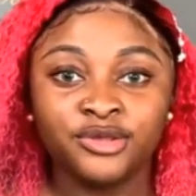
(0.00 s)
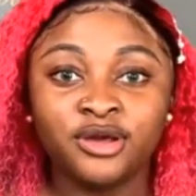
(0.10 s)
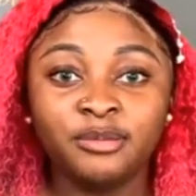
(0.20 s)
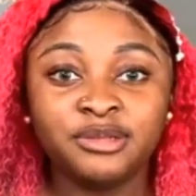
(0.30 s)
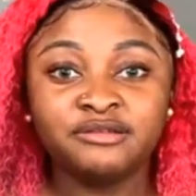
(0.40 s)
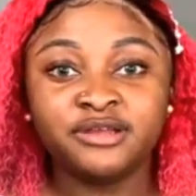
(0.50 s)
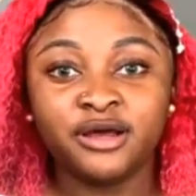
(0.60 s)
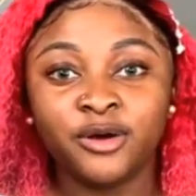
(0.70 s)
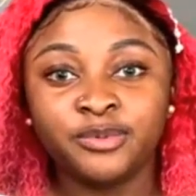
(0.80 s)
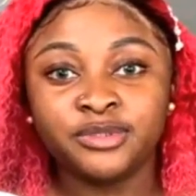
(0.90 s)
You can't believe
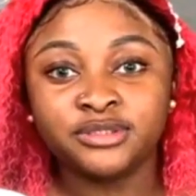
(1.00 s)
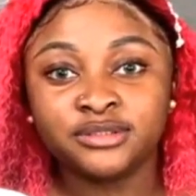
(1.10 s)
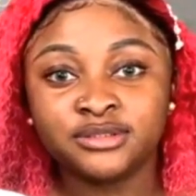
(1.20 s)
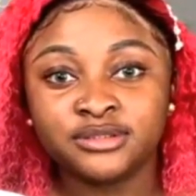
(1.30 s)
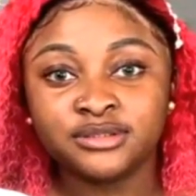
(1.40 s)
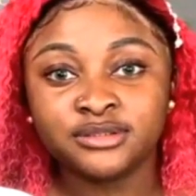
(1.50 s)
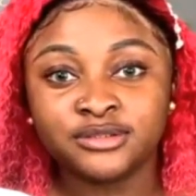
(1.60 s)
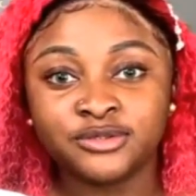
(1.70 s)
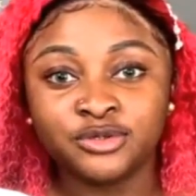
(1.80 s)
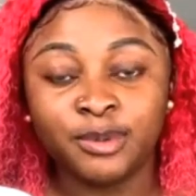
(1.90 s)
they're opening
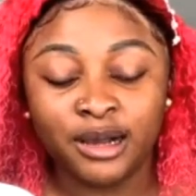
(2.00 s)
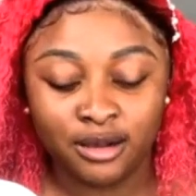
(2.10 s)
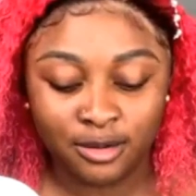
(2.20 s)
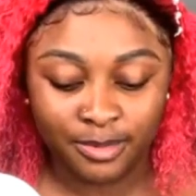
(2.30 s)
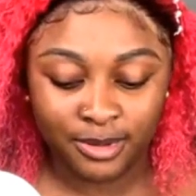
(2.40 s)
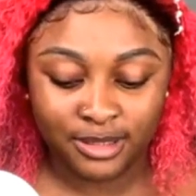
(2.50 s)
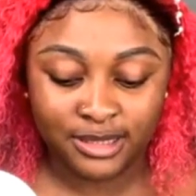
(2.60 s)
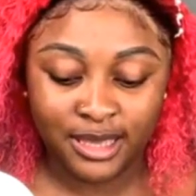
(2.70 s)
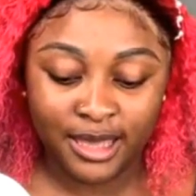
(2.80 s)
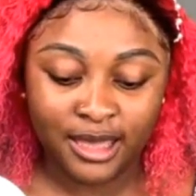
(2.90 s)
school back up.
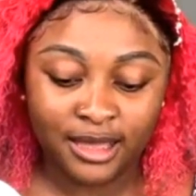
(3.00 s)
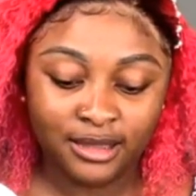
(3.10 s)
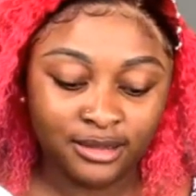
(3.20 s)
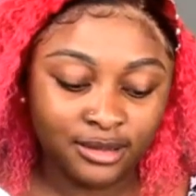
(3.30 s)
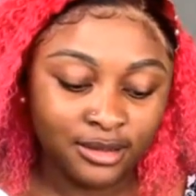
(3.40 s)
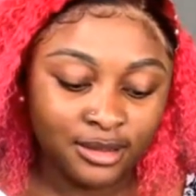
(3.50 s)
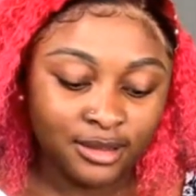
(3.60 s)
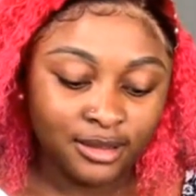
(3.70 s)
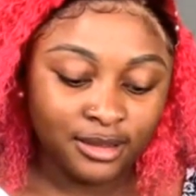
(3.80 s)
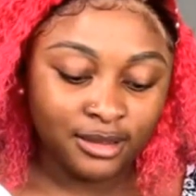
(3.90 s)
Yeah,
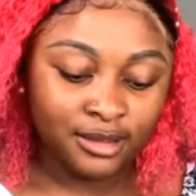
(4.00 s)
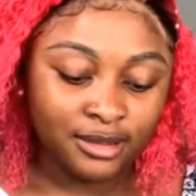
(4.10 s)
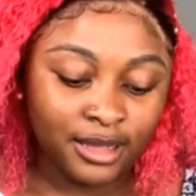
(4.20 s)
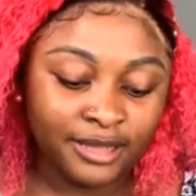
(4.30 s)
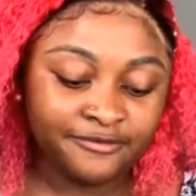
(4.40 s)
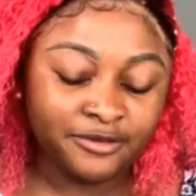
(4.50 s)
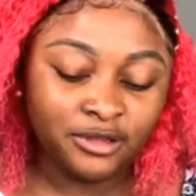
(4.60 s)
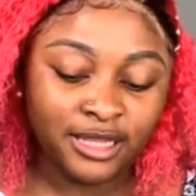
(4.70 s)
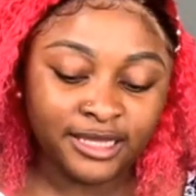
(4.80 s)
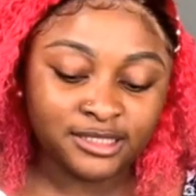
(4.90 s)
I
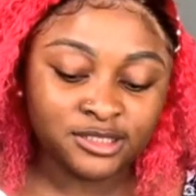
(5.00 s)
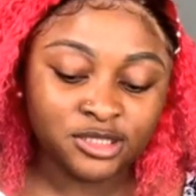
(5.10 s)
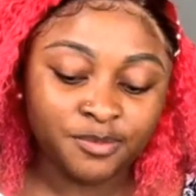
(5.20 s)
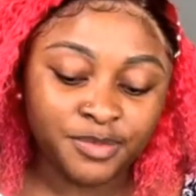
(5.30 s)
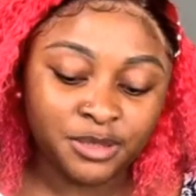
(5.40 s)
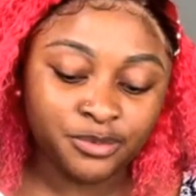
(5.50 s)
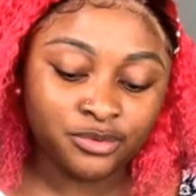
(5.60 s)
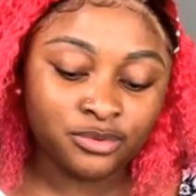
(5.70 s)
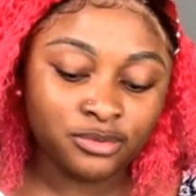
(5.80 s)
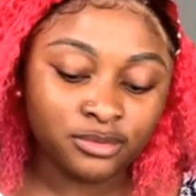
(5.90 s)
feel like some
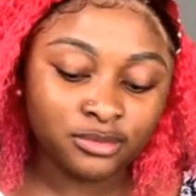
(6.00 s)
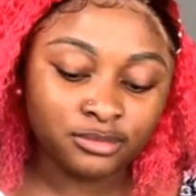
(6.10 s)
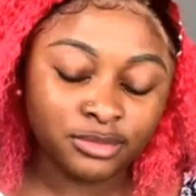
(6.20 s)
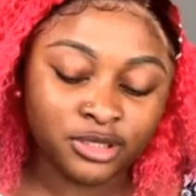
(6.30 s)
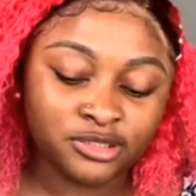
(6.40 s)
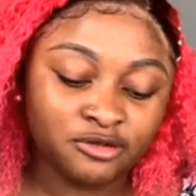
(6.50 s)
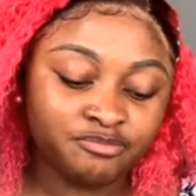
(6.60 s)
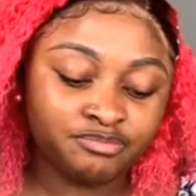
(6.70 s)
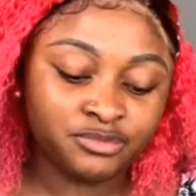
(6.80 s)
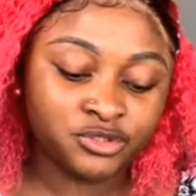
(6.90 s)
people, because of